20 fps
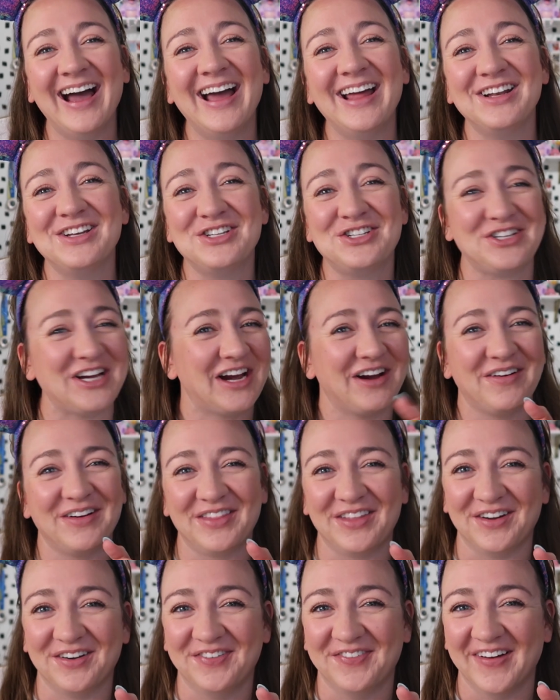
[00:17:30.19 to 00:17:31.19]
and share it
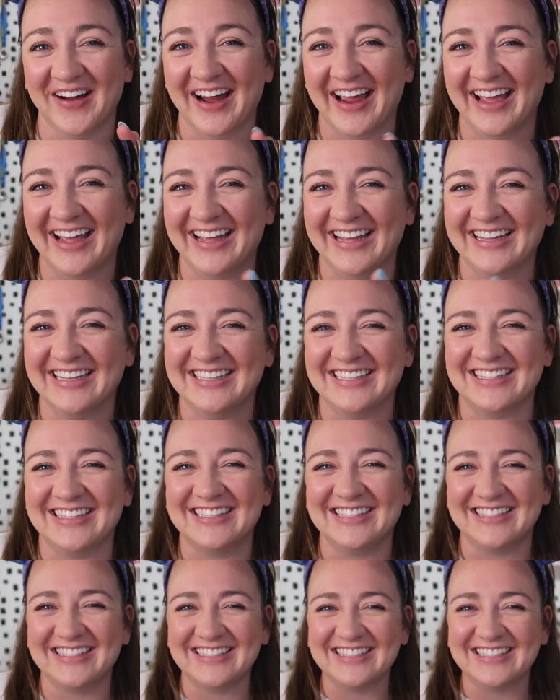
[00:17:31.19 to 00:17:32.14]
with your friends.